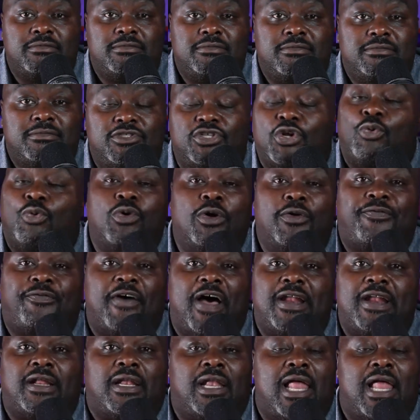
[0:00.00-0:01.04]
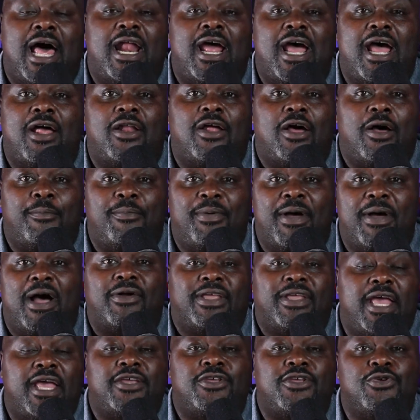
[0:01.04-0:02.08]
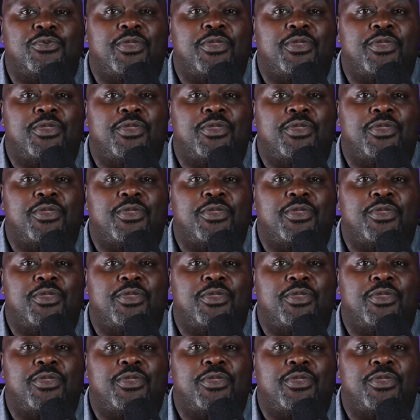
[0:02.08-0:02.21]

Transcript: So we'll find a lot out about KU